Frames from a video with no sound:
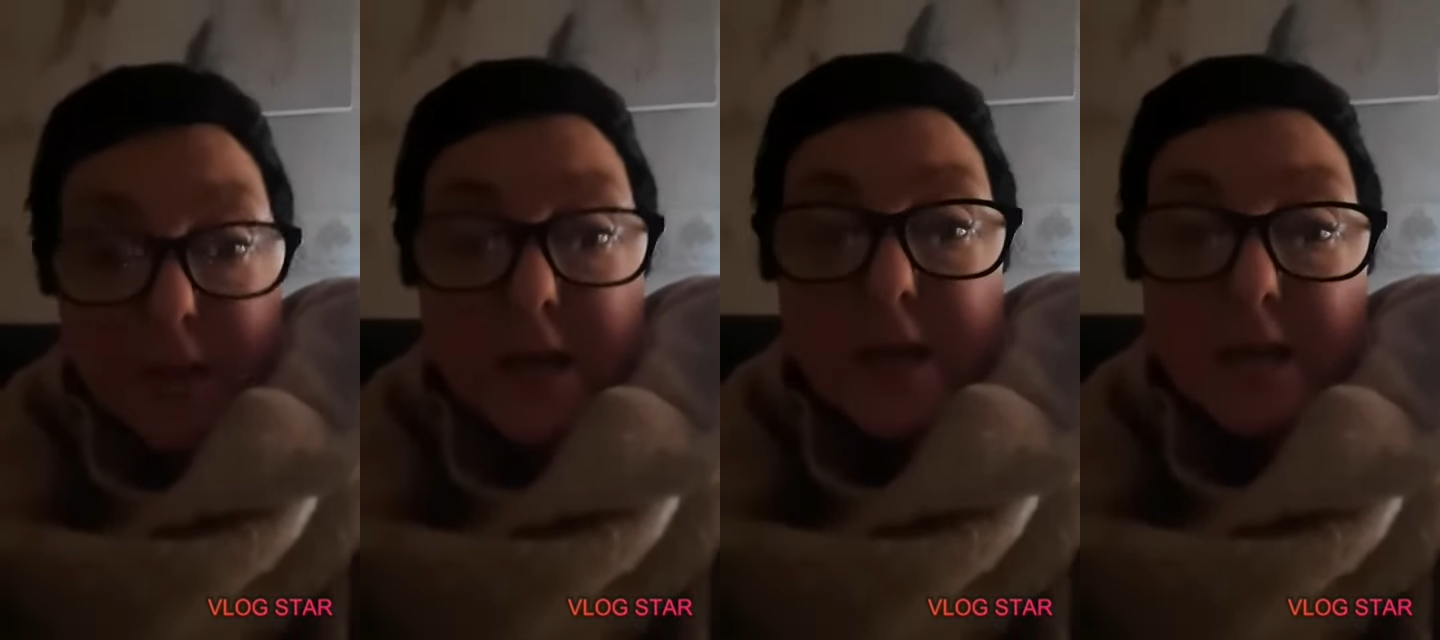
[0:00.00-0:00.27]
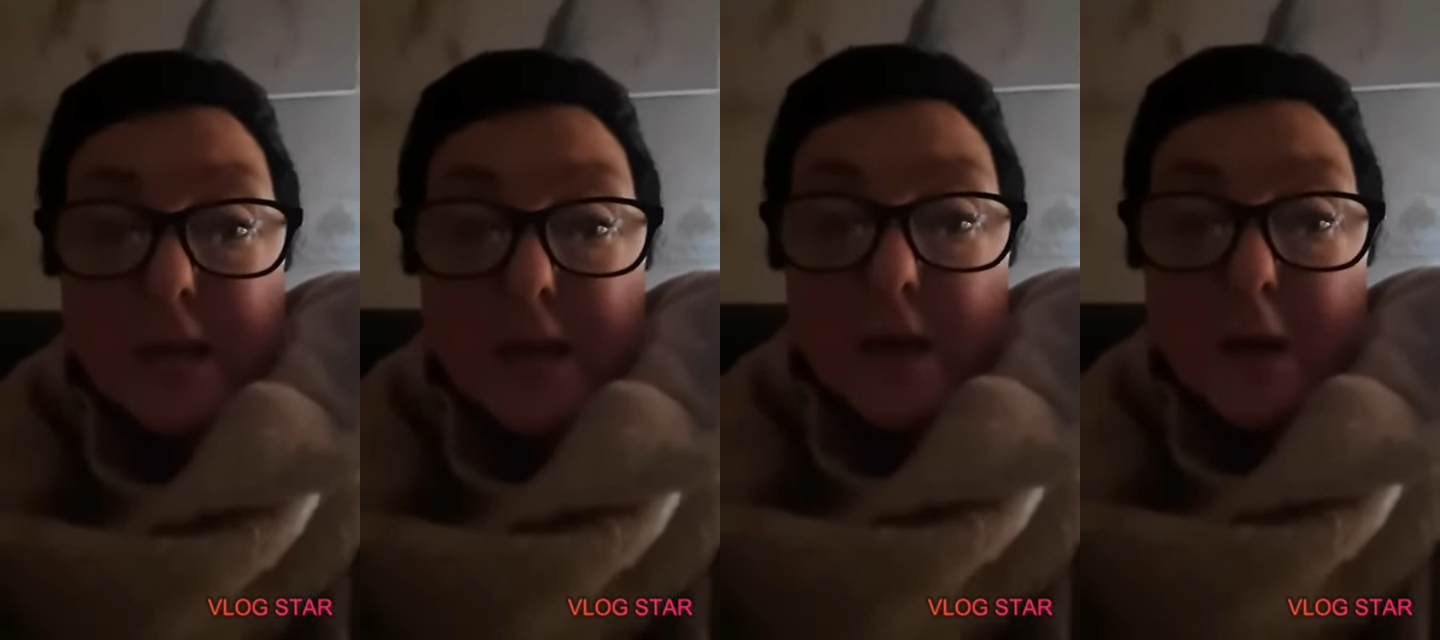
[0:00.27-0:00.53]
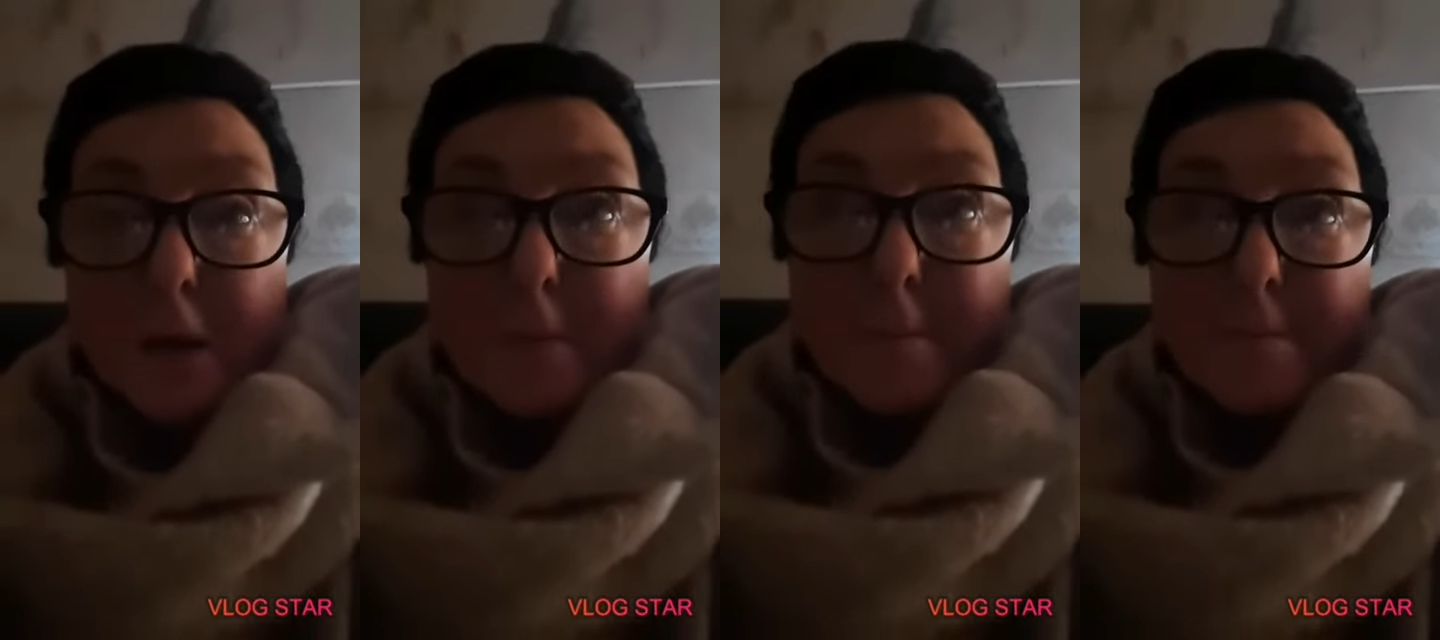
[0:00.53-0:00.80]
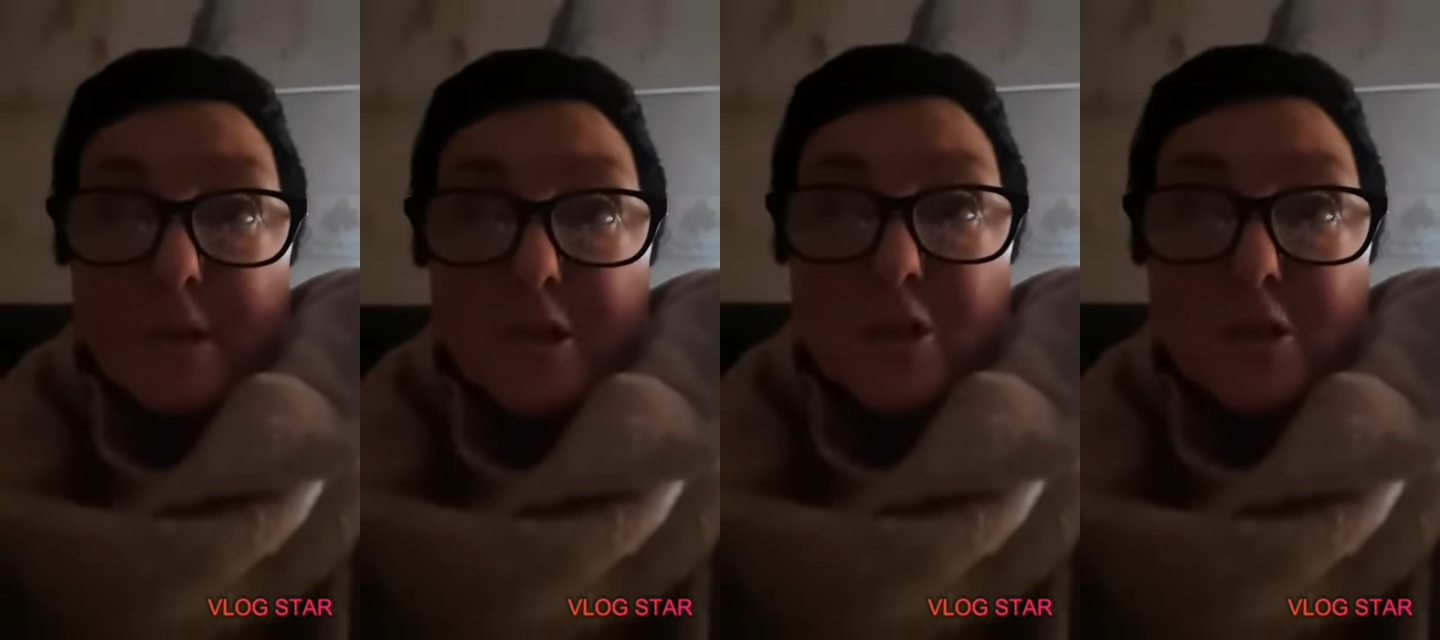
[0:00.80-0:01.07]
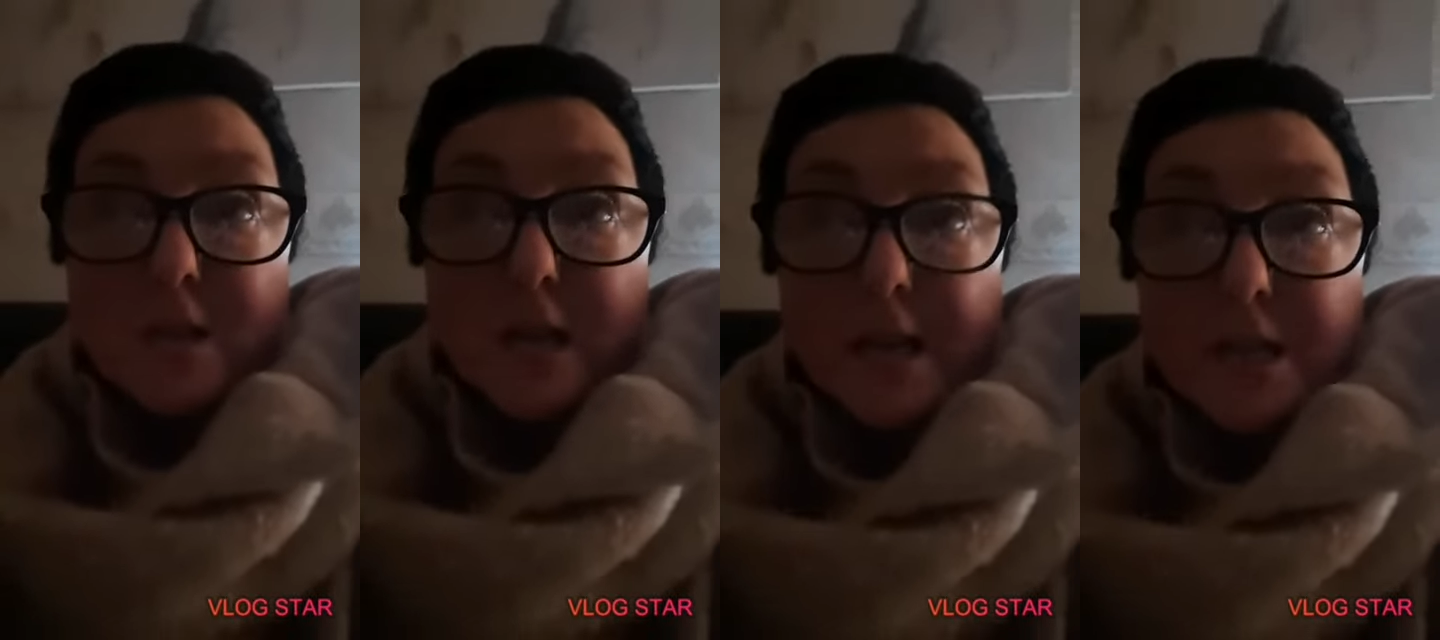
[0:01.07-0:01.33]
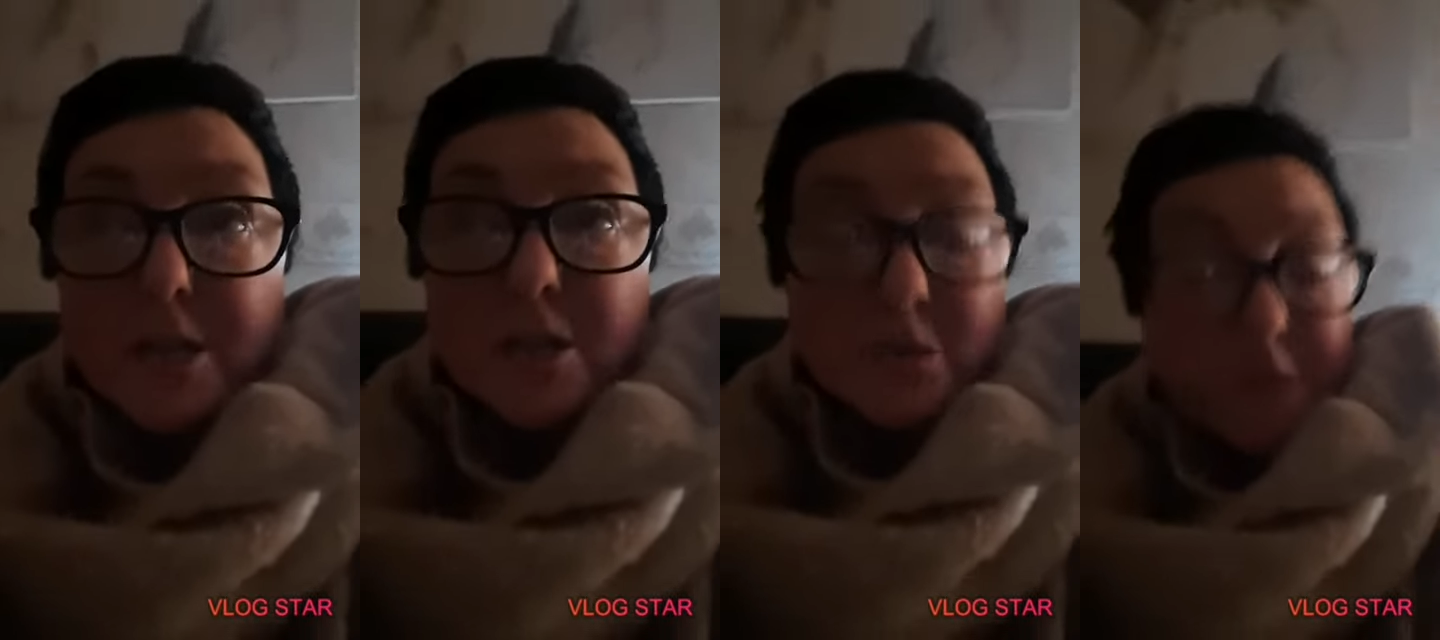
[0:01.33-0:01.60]
It
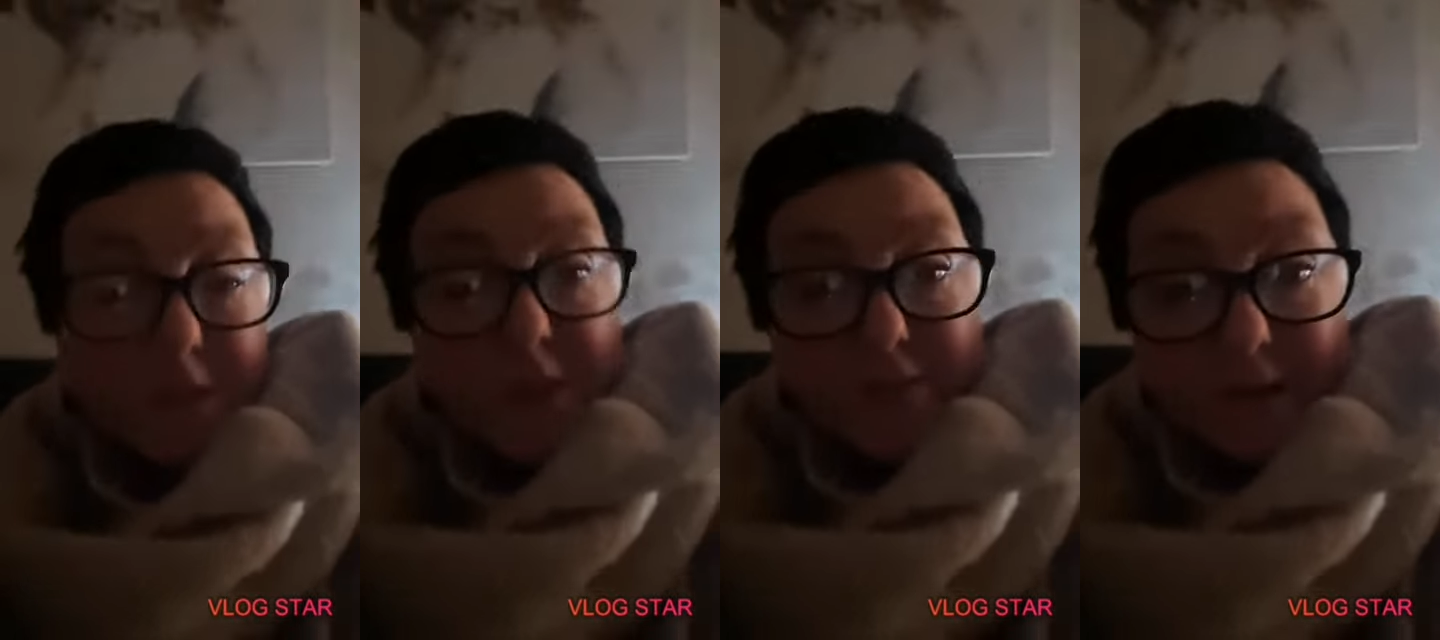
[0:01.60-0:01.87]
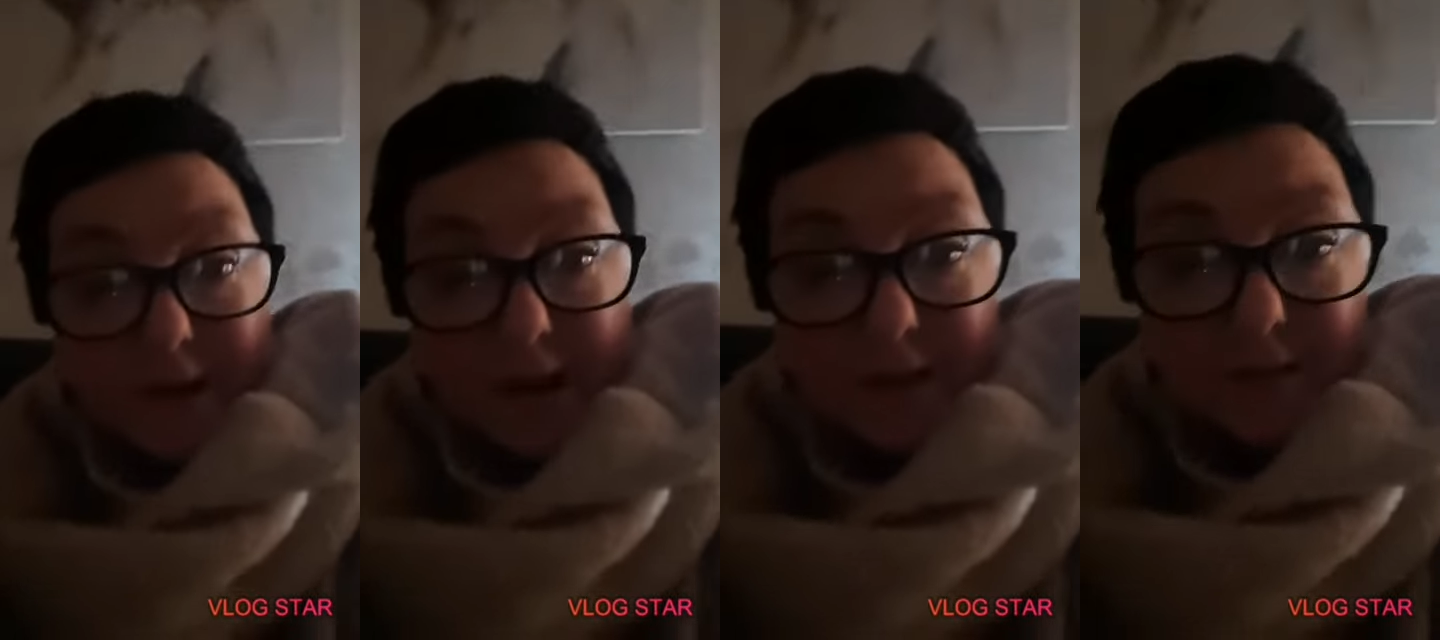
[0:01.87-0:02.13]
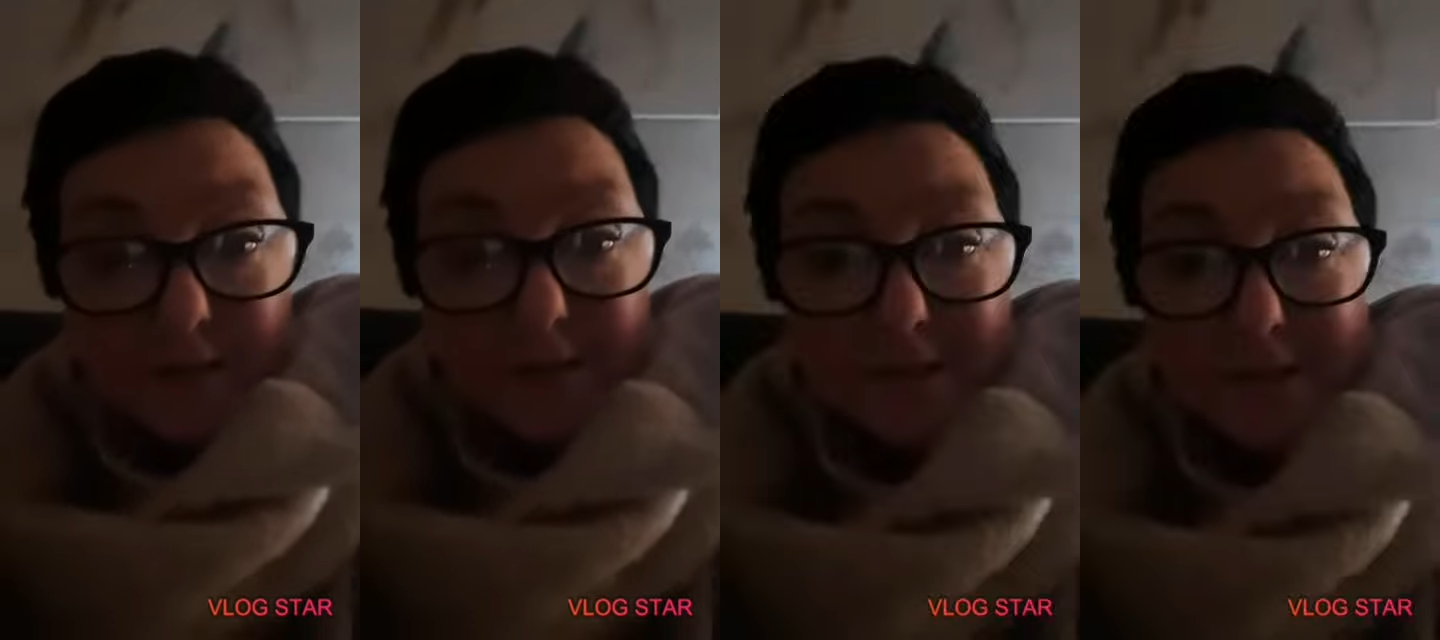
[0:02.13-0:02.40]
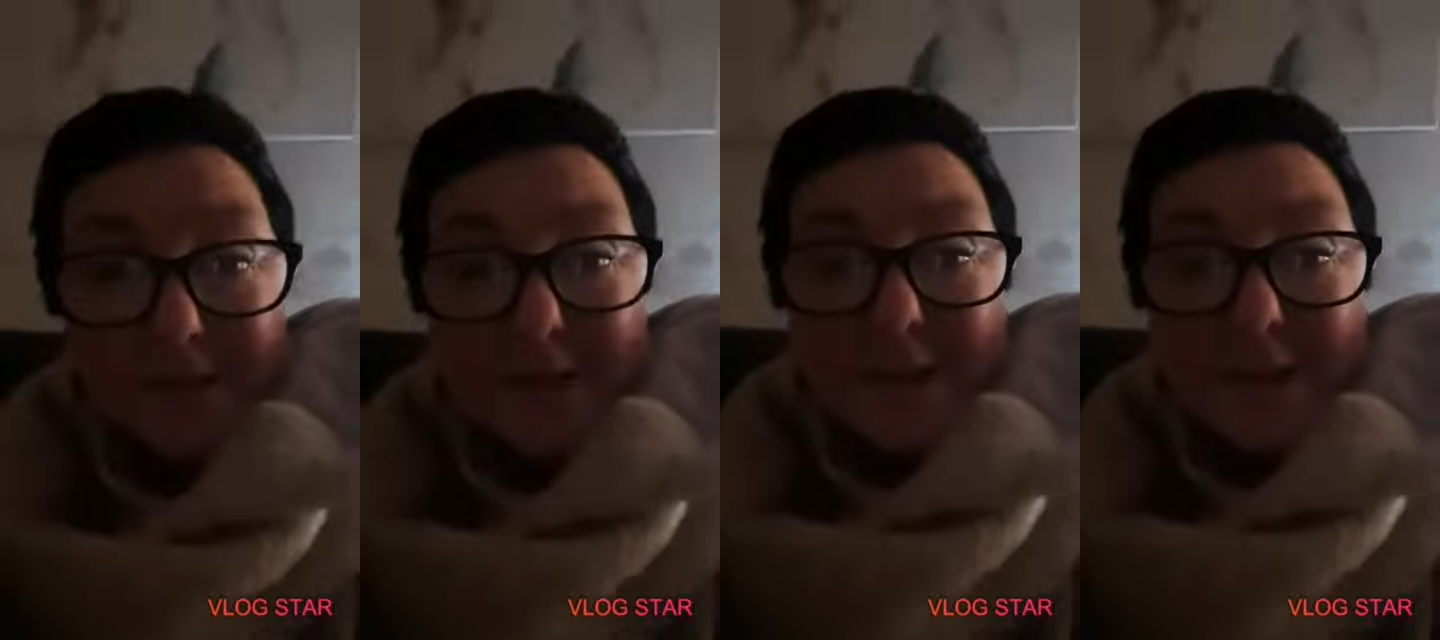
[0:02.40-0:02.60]
changed the way they felt,